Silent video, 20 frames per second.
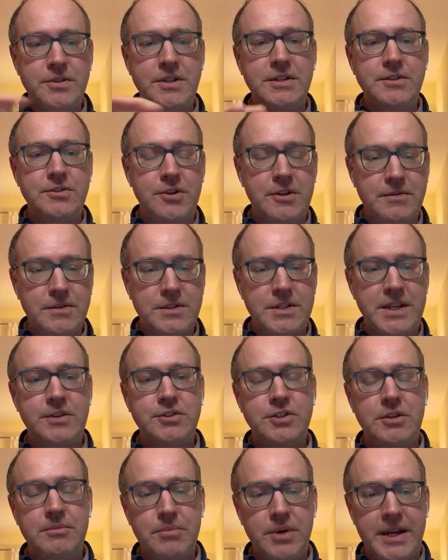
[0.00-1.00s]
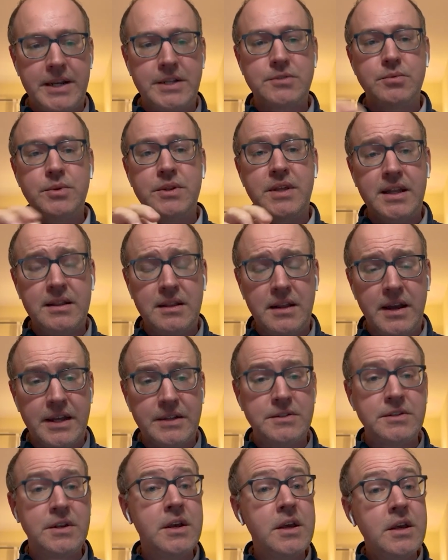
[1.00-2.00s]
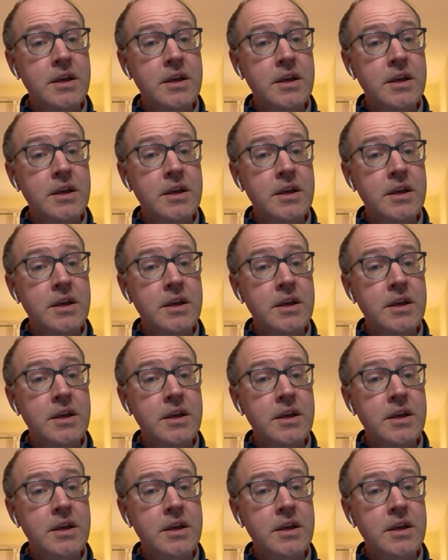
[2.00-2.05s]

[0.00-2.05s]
these sort of section breaks with headlines